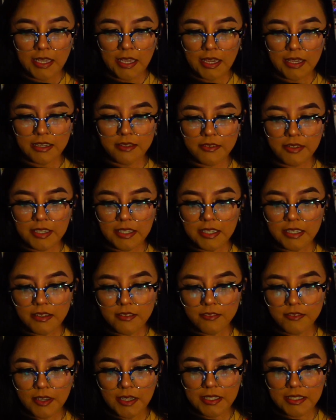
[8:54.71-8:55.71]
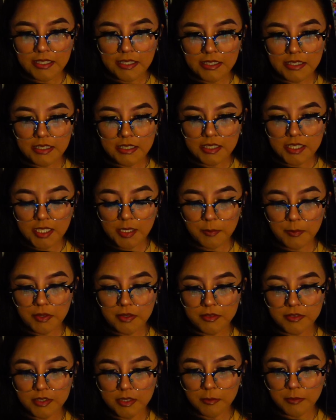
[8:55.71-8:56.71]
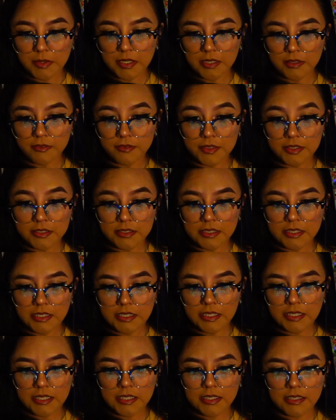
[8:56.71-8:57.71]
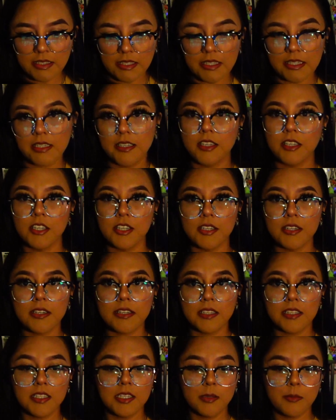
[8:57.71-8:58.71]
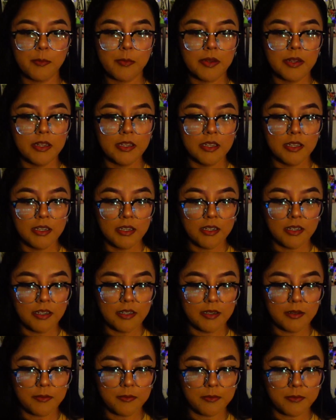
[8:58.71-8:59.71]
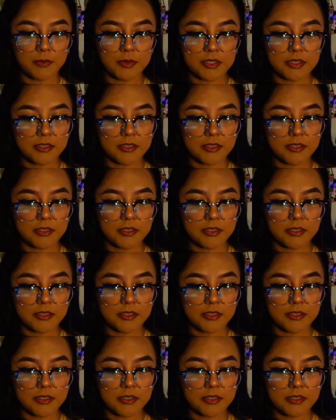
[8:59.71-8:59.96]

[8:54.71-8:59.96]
And if I can find any clip of somebody visiting it, like a good clip with